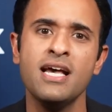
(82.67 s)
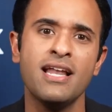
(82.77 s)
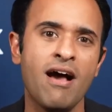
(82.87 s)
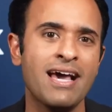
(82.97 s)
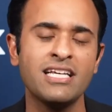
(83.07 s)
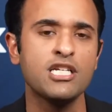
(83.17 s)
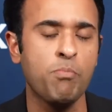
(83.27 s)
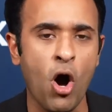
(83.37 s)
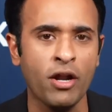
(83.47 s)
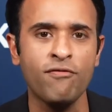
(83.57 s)
Now, I think this okay.
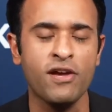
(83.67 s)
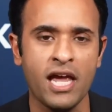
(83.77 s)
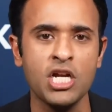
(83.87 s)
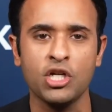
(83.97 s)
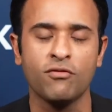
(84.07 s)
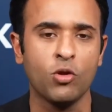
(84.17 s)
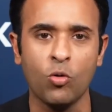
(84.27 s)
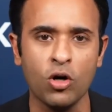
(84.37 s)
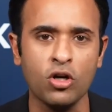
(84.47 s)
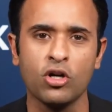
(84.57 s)
quantification of the
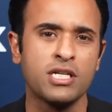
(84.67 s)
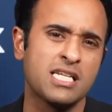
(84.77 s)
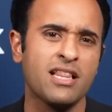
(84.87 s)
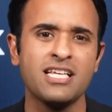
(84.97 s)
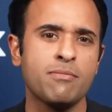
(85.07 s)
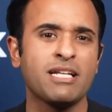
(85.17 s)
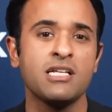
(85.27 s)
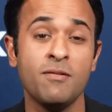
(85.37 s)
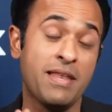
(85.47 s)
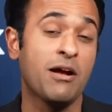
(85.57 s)
worker to say that this is about
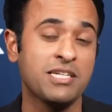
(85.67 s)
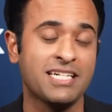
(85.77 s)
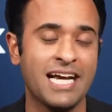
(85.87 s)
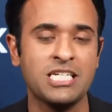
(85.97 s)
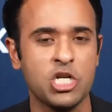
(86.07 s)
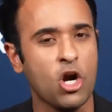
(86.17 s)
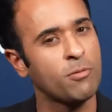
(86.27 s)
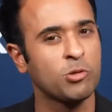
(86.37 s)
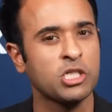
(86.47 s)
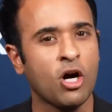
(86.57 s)
now it's not tech startups,
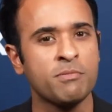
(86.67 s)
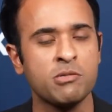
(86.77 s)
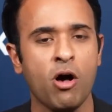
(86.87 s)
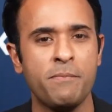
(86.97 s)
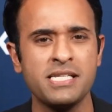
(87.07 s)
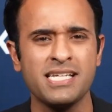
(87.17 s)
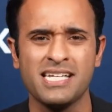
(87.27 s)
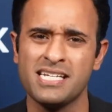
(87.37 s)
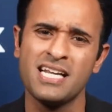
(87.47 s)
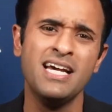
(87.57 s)
let's call them small
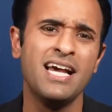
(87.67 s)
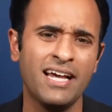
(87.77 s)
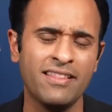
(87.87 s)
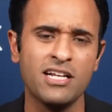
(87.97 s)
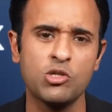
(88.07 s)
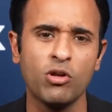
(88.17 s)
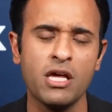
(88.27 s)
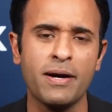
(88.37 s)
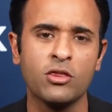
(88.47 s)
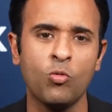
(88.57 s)
businesses, and then it's really
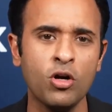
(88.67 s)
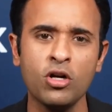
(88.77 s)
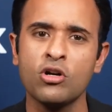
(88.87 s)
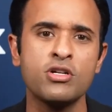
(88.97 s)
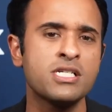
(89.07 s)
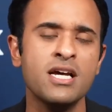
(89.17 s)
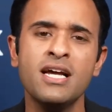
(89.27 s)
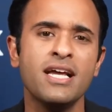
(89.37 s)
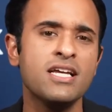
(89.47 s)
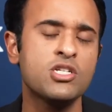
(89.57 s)
about the workers
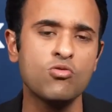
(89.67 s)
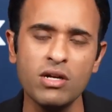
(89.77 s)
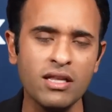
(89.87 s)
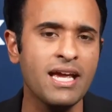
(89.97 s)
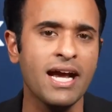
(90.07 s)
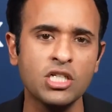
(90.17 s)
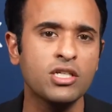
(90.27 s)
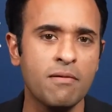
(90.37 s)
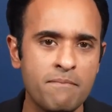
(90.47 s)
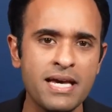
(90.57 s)
is really actually
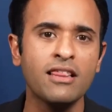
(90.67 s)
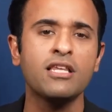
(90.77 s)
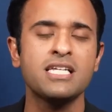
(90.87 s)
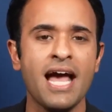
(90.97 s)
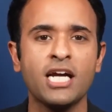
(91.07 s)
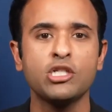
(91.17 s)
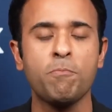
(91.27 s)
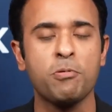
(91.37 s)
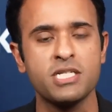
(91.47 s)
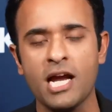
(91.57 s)
a myth to actually
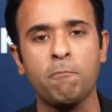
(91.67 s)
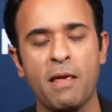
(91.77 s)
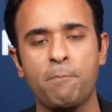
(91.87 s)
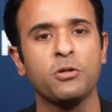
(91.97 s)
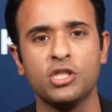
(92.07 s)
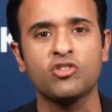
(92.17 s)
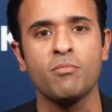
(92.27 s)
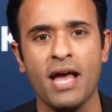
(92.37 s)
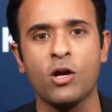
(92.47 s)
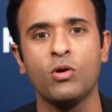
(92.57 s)
protect people just from
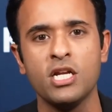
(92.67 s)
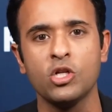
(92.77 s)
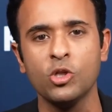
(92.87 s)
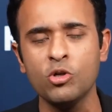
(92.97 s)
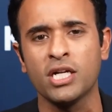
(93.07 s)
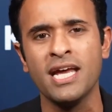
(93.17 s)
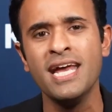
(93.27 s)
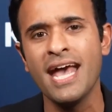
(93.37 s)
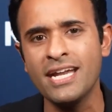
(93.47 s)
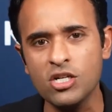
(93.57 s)
equity dilution.
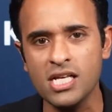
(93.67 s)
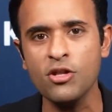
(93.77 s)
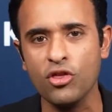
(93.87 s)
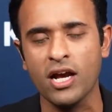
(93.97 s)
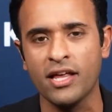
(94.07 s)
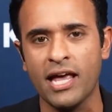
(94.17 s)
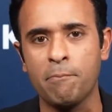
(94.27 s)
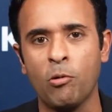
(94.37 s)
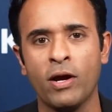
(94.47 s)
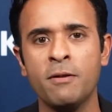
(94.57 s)
And here's okay. the other thing on that
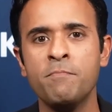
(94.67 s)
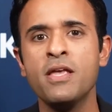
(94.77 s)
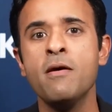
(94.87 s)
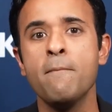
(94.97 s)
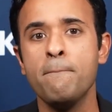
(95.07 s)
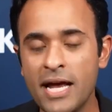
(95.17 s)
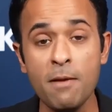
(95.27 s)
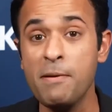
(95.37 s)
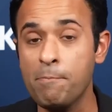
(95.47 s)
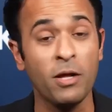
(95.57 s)
point many
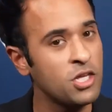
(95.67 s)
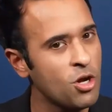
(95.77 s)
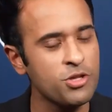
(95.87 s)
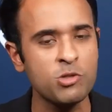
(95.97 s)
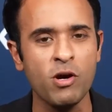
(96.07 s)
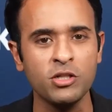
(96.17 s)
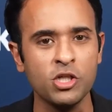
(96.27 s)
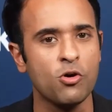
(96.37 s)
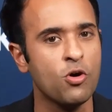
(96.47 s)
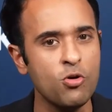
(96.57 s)
people, and you know this well
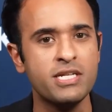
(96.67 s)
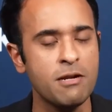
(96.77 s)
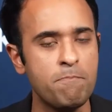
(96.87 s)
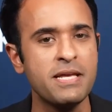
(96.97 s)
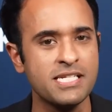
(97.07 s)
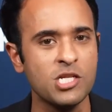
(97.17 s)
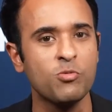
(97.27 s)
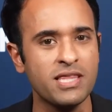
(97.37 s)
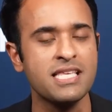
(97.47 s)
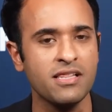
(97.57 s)
too, who did business
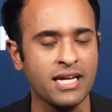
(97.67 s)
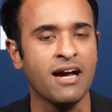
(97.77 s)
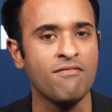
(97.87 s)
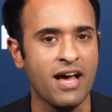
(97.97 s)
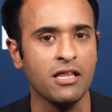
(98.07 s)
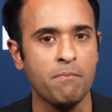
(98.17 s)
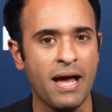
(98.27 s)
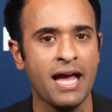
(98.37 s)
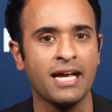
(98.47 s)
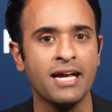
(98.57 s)
with Silicon Valley
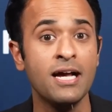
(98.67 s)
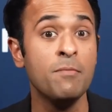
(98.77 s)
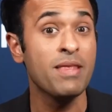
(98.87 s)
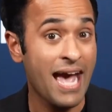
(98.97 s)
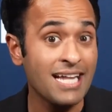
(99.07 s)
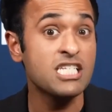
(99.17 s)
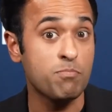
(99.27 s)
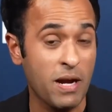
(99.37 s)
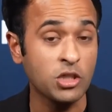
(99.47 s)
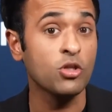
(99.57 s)
Bank had
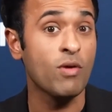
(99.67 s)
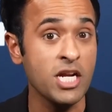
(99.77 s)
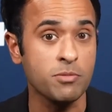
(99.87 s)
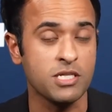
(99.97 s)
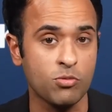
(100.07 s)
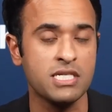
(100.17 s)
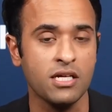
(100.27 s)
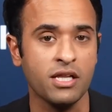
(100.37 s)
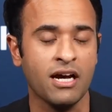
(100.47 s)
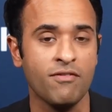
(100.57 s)
special arrangements with
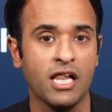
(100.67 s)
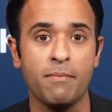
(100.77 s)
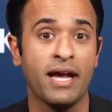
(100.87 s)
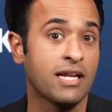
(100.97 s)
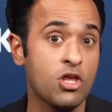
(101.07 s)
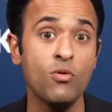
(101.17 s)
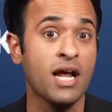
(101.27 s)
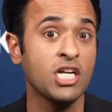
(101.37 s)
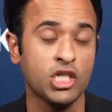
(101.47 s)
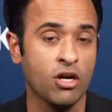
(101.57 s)
Silicon Valley Bank. Now, you and
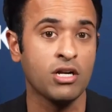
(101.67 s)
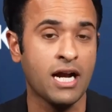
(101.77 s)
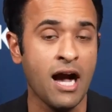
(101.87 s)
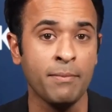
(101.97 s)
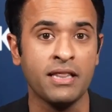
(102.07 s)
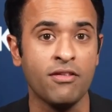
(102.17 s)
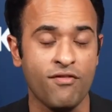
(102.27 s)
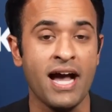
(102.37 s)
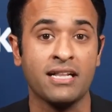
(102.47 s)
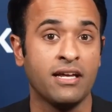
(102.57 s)
I share in common the
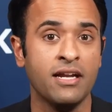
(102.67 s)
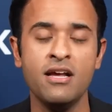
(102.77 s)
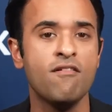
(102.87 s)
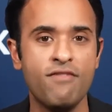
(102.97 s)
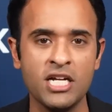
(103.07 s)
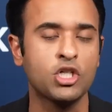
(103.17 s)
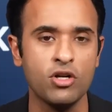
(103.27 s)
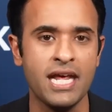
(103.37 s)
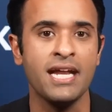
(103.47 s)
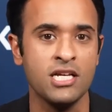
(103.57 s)
fact that venture
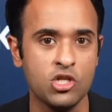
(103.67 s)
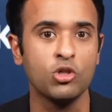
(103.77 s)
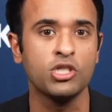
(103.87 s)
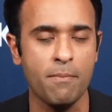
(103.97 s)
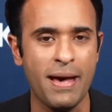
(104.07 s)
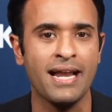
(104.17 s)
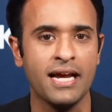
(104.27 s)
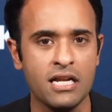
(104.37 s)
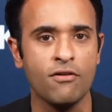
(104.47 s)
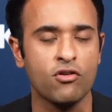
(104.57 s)
debt is usually a bad
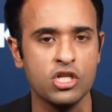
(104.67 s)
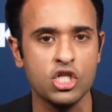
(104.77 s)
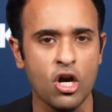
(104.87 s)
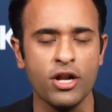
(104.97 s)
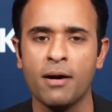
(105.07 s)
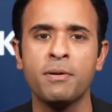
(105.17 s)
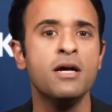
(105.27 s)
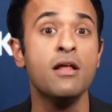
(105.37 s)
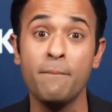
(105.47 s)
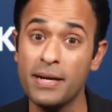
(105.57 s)
idea for a startup.
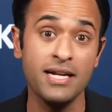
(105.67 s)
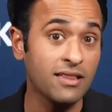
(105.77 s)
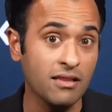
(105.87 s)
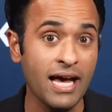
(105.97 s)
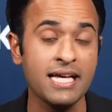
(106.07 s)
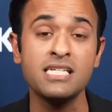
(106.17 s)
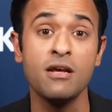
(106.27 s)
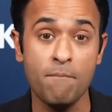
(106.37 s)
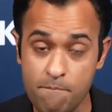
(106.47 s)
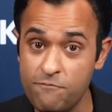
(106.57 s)
But nonetheless,
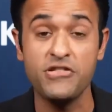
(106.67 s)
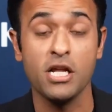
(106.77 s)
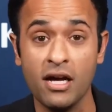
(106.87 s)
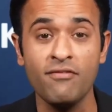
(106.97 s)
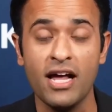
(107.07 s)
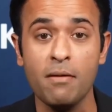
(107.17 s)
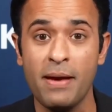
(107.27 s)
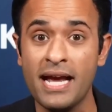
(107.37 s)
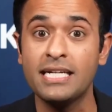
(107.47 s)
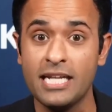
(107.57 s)
Silicon Valley
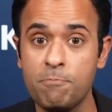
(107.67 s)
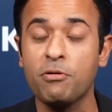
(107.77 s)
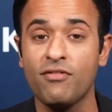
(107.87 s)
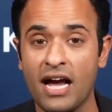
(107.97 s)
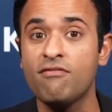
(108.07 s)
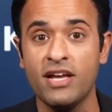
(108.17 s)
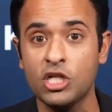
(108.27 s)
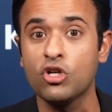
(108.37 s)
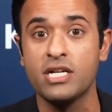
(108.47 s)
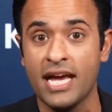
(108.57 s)
Bank did provide
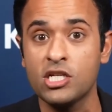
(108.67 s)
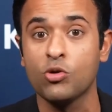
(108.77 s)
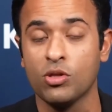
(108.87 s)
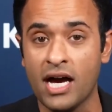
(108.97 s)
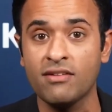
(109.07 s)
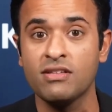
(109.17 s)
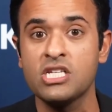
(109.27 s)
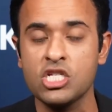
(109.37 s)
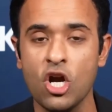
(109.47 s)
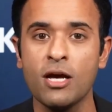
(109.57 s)
venture debt to a lot of these
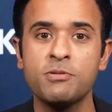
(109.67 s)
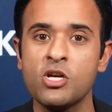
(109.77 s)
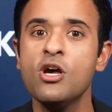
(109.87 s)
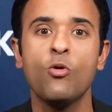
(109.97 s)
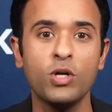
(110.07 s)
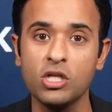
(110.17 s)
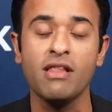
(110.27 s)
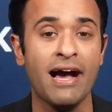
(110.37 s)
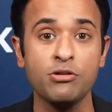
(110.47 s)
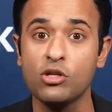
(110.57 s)
startups, which
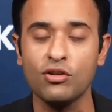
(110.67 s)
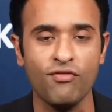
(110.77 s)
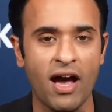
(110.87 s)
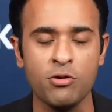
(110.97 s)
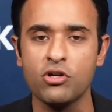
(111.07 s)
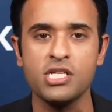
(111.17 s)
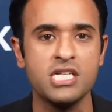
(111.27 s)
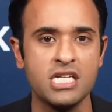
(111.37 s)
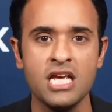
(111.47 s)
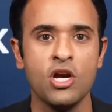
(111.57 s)
allows those founders and
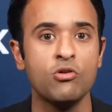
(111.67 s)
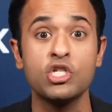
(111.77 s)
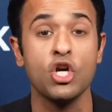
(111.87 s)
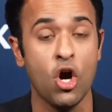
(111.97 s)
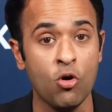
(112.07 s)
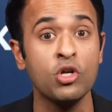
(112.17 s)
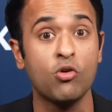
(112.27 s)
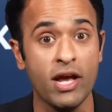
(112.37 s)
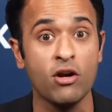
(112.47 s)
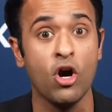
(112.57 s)
CEOs to own
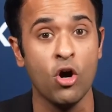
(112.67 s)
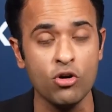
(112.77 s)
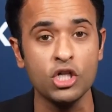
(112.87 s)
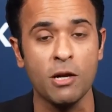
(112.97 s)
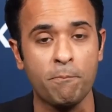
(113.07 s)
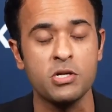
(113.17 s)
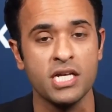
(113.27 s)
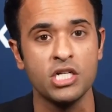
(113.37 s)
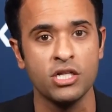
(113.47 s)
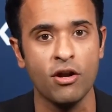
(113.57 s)
greater ownership
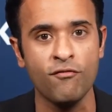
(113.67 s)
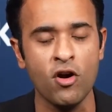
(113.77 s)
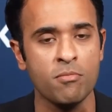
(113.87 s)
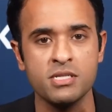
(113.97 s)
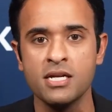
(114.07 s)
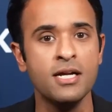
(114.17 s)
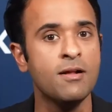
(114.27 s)
percentage in their firms.